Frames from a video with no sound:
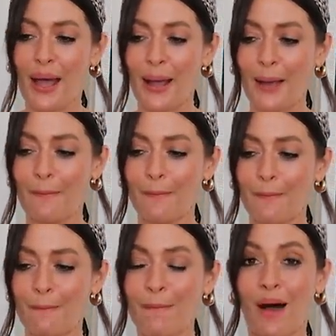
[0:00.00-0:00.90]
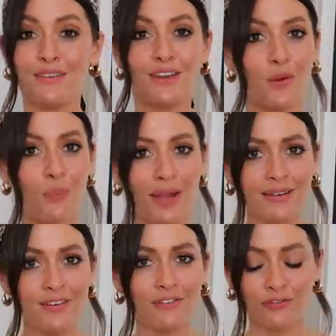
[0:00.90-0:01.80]
But I
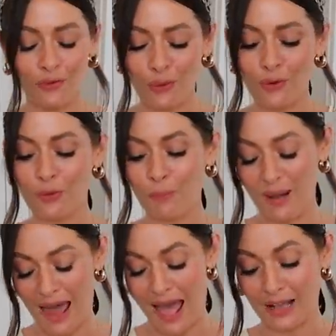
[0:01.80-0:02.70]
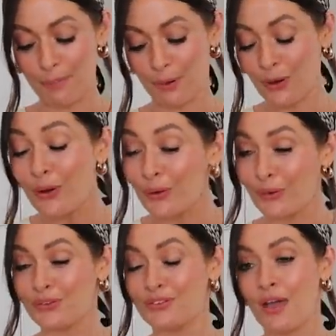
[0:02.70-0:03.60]
went for the black
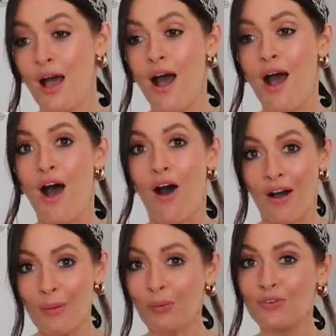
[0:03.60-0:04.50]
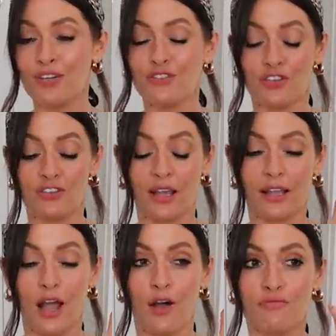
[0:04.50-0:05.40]
because I wanted just
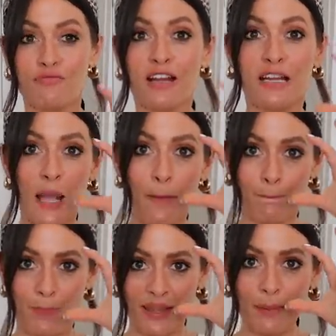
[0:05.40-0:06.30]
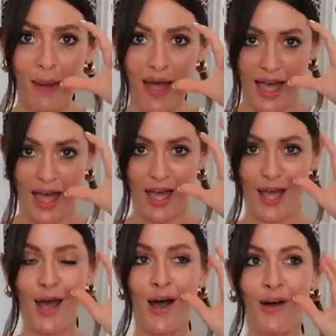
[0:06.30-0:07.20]
like a really big
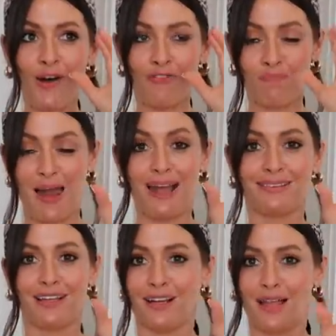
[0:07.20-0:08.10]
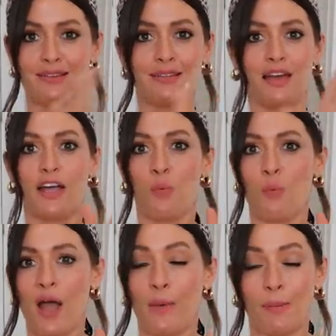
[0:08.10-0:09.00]
pair of black sunglasses that I
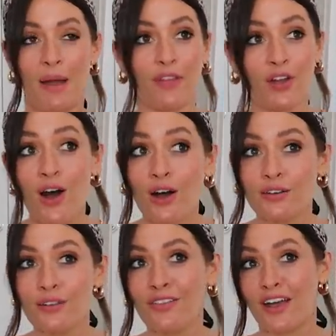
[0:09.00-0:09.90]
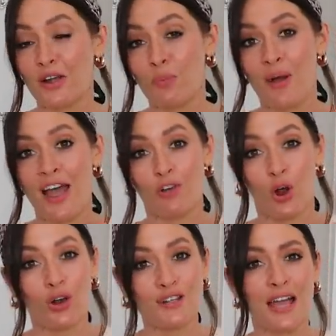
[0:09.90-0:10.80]
can wear when I'm out in the garden, that I can wear on
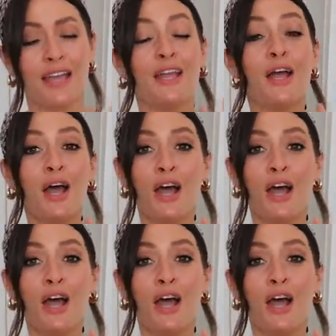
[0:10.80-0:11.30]
holiday.